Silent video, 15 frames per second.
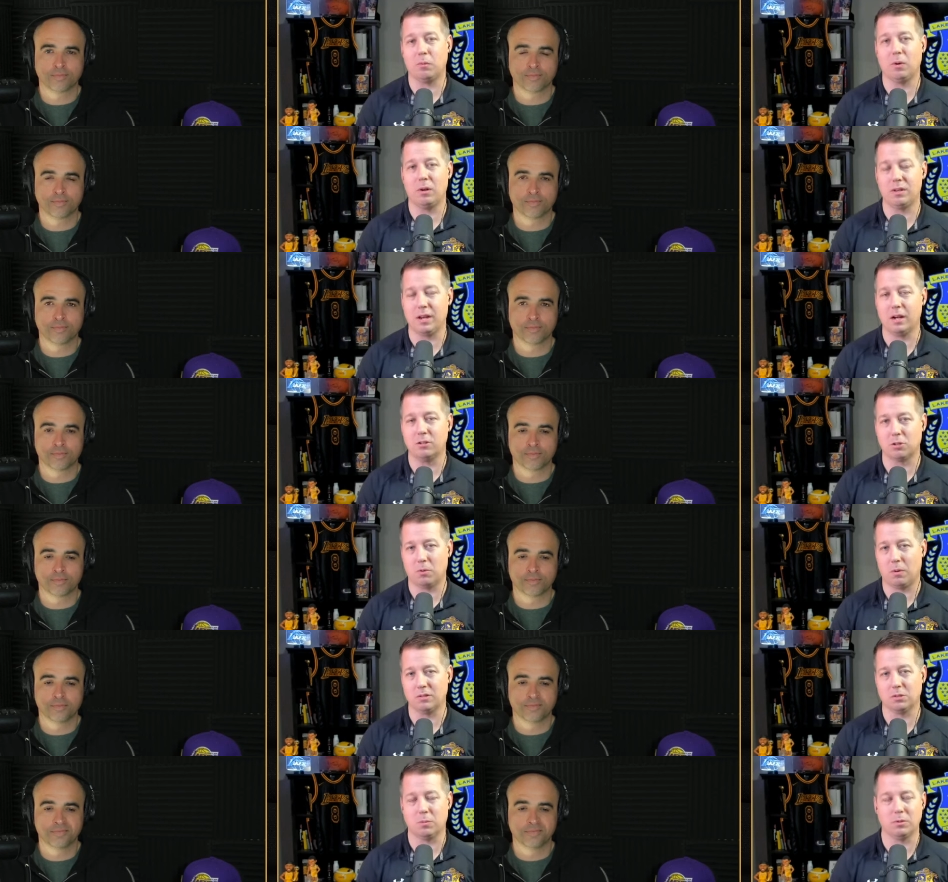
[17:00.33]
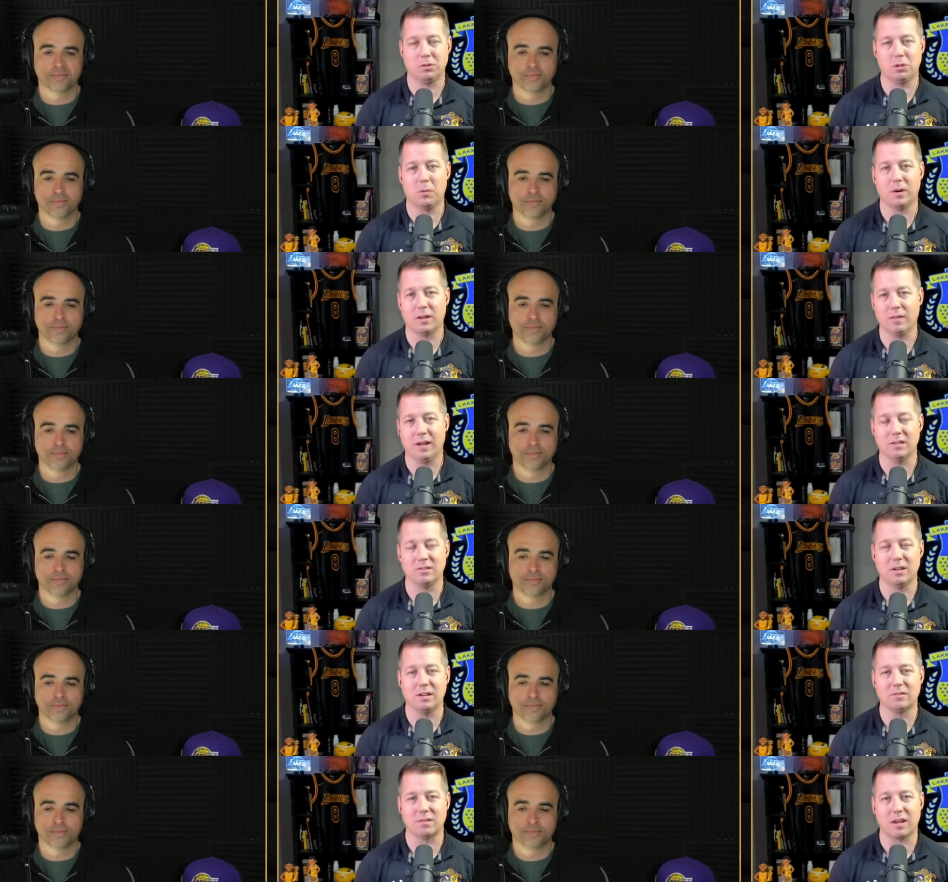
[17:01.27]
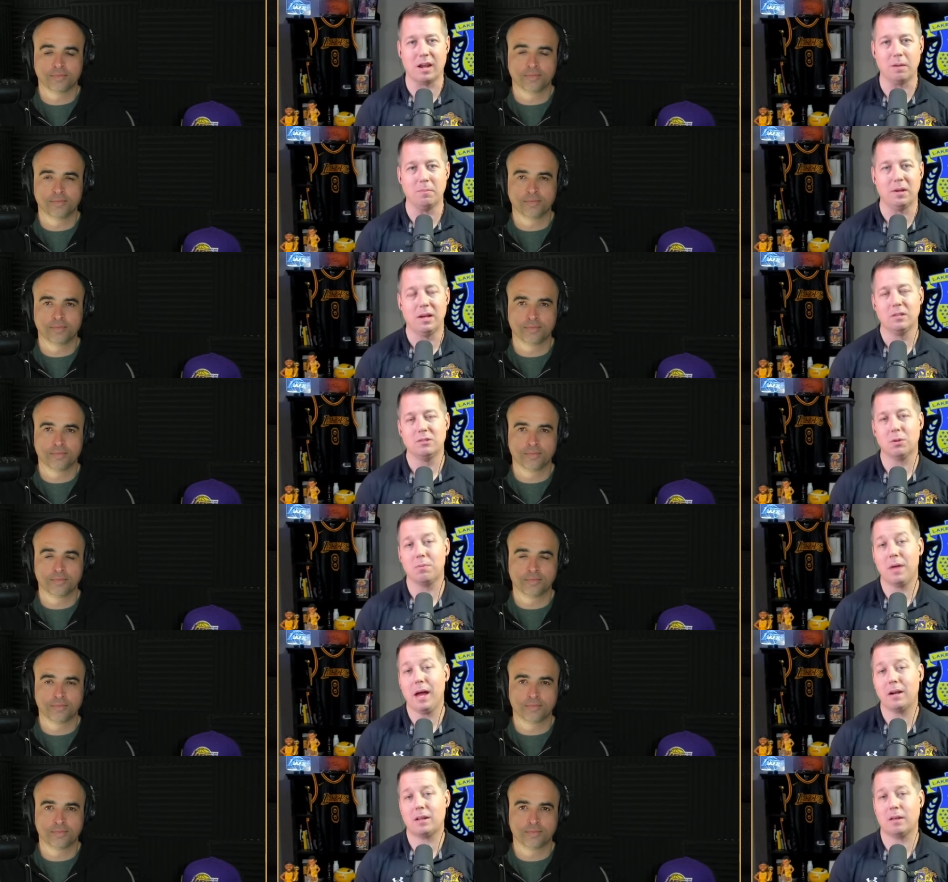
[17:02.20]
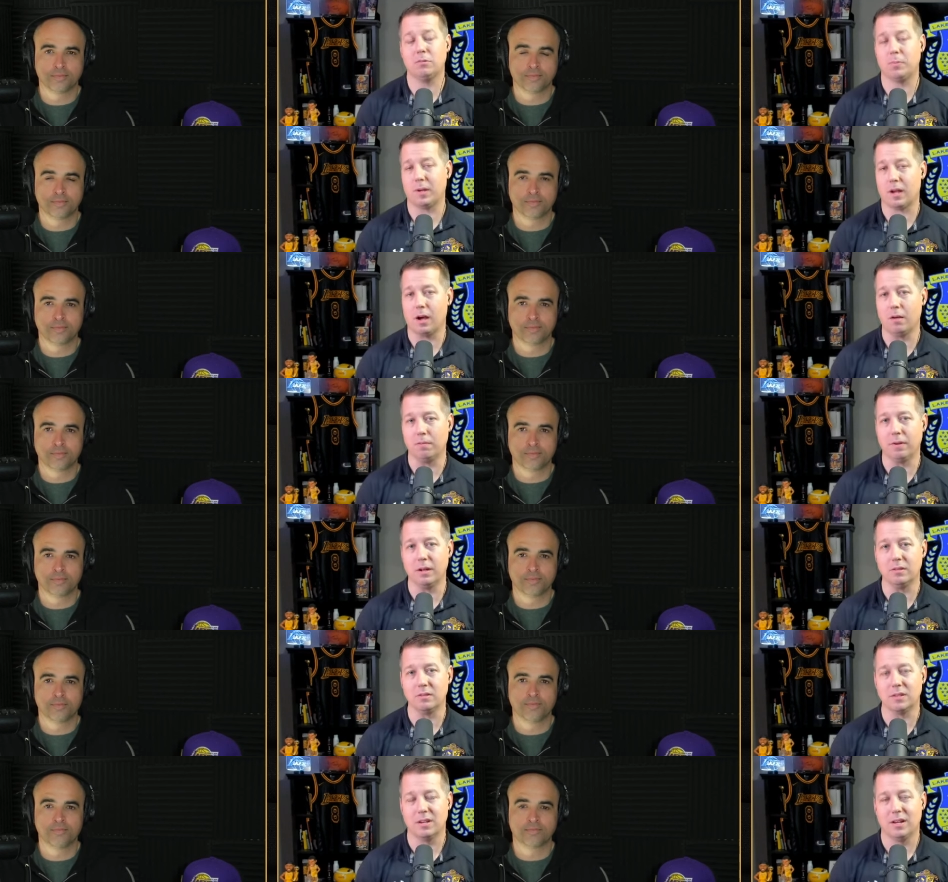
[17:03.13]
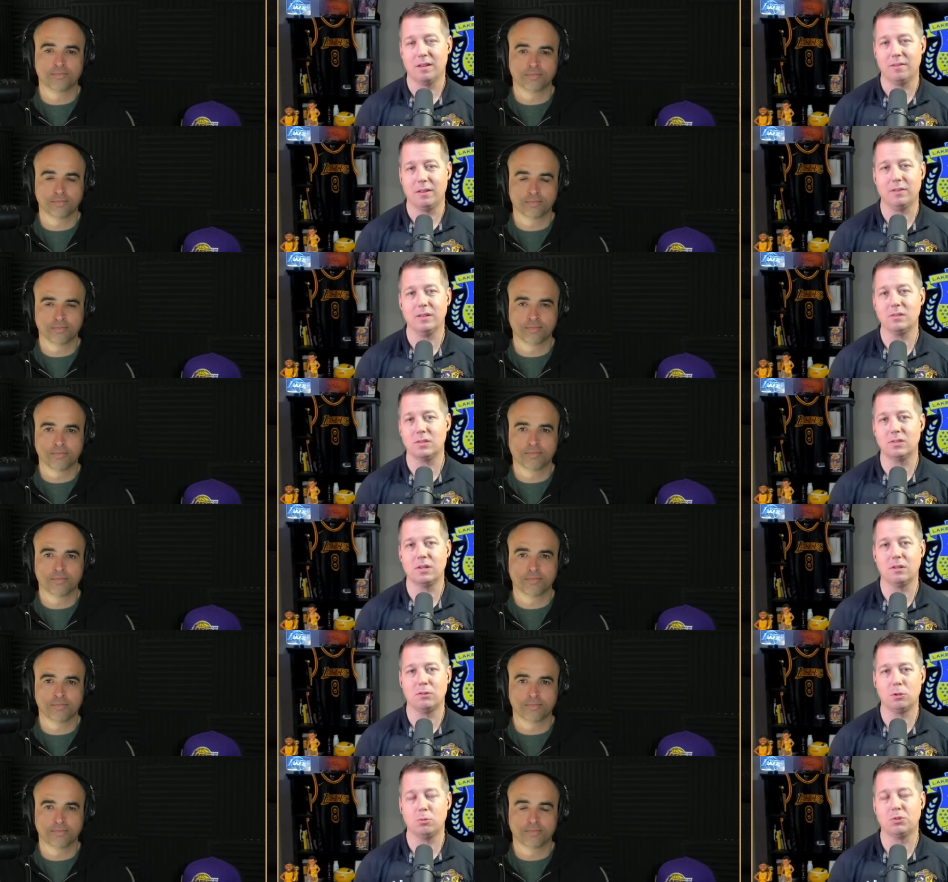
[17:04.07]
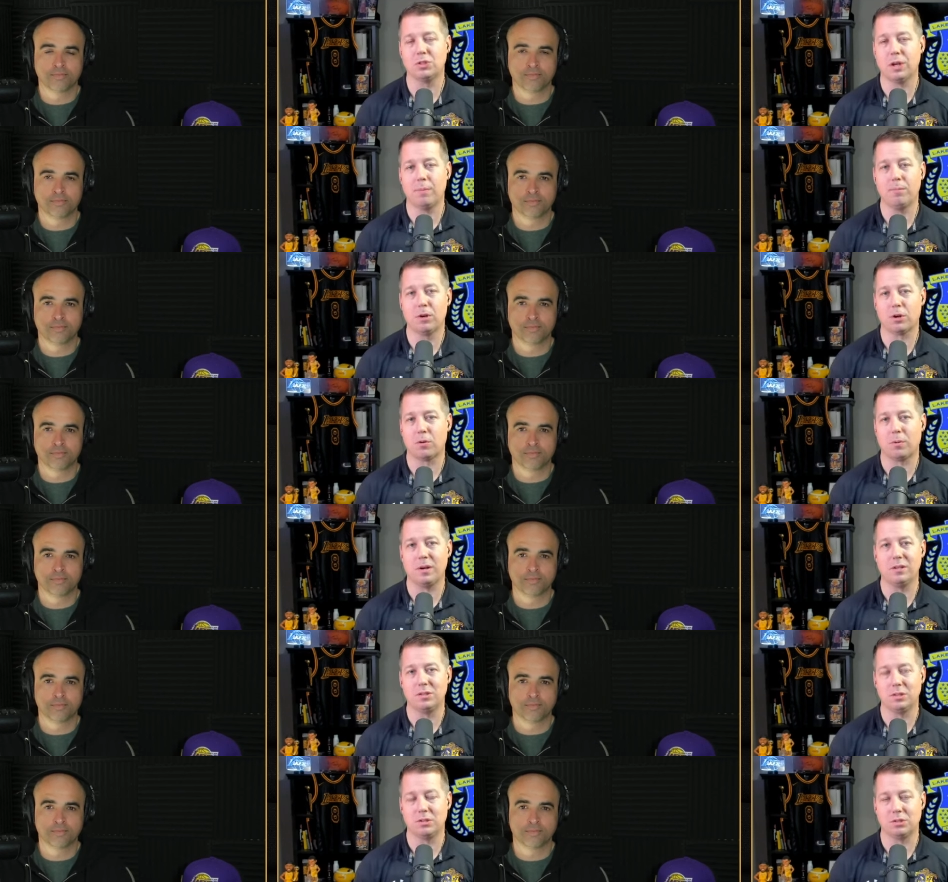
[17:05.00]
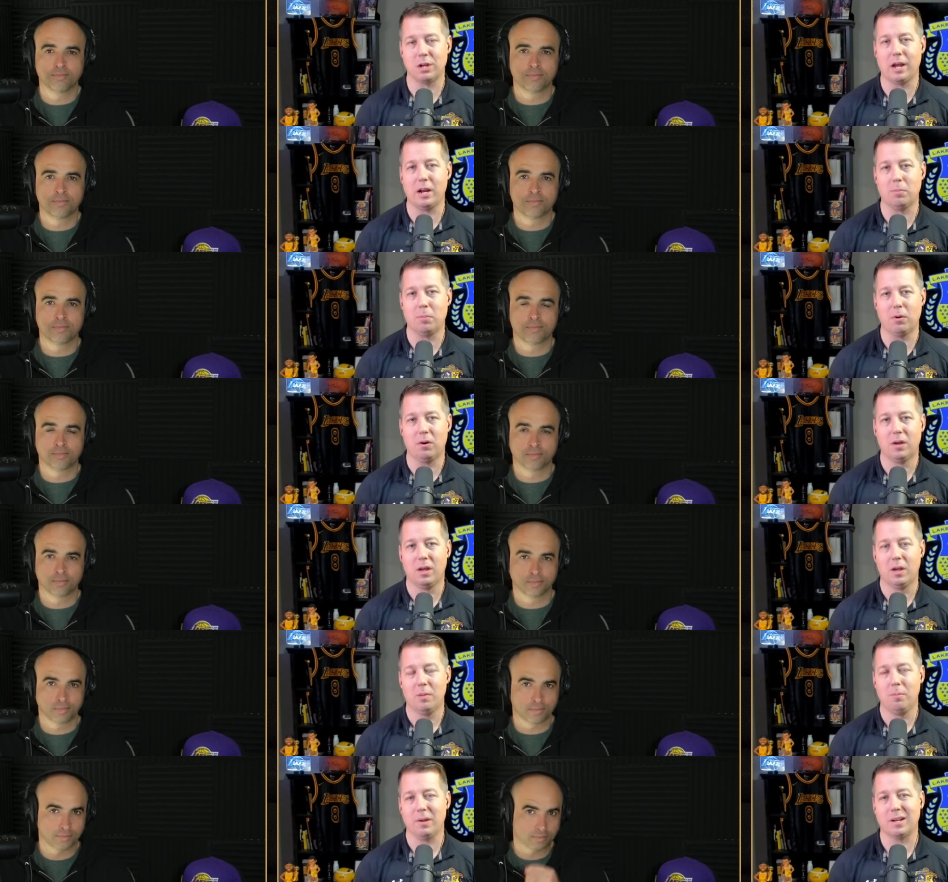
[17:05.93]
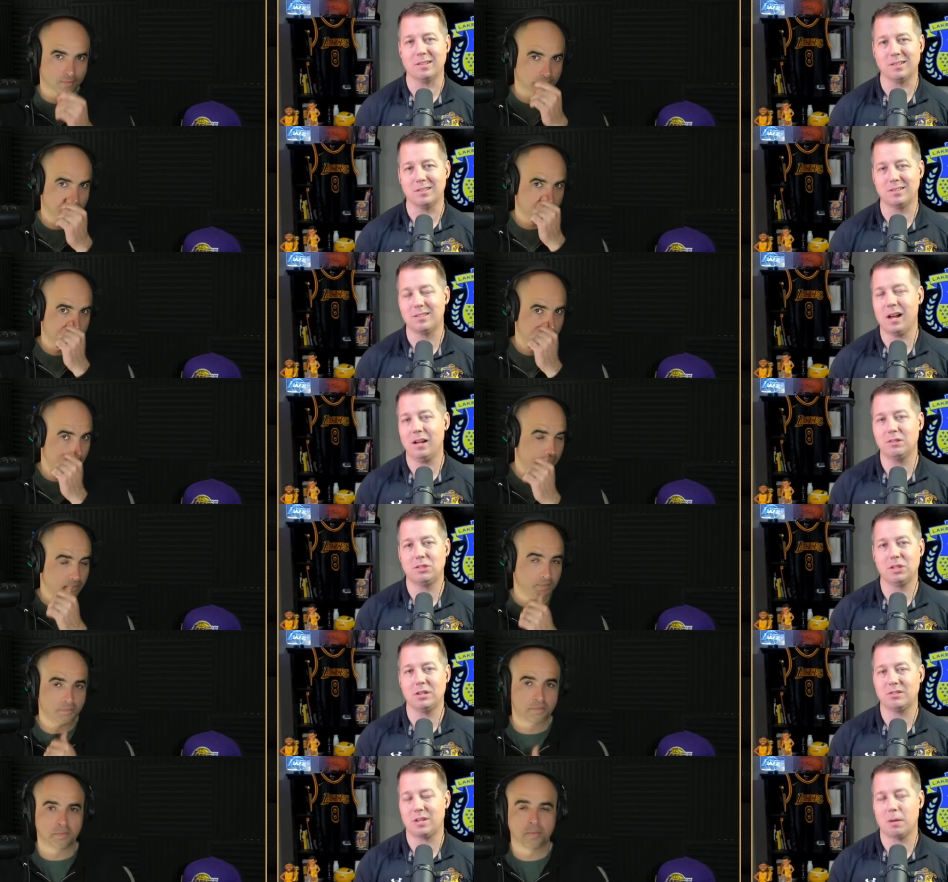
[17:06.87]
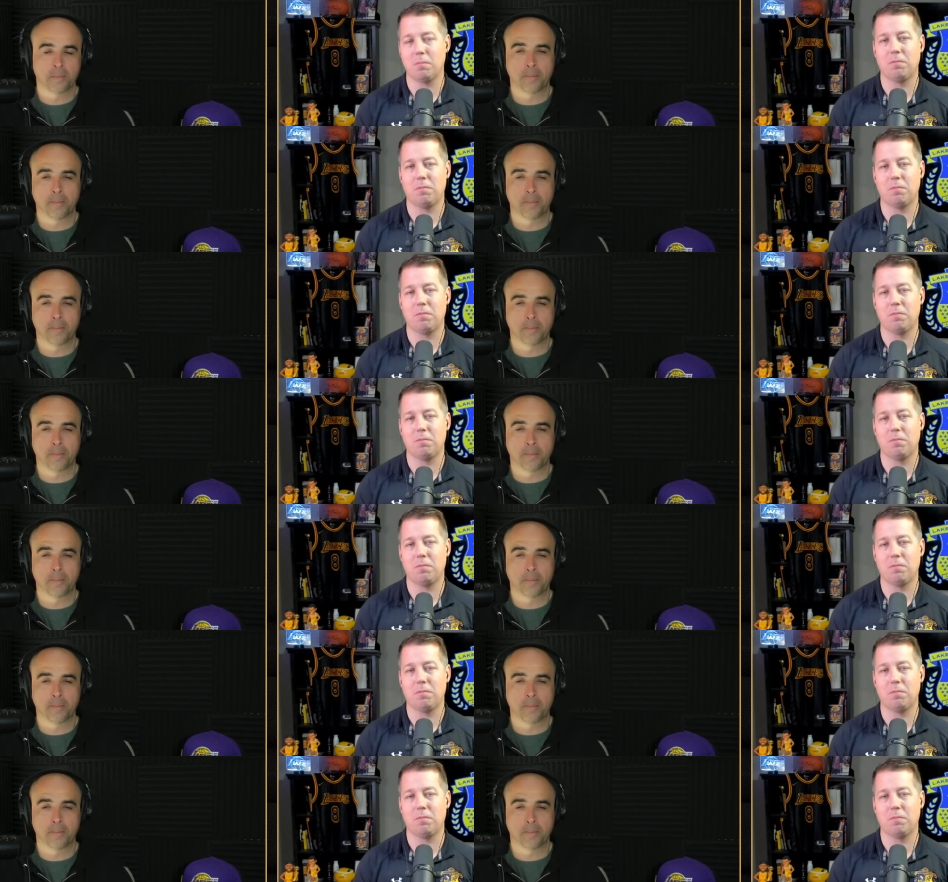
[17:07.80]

Speaker 1: what D'Angelo Russell was doing in last night's game. So that gives me confidence that this is to some degree sustainable because it's not just him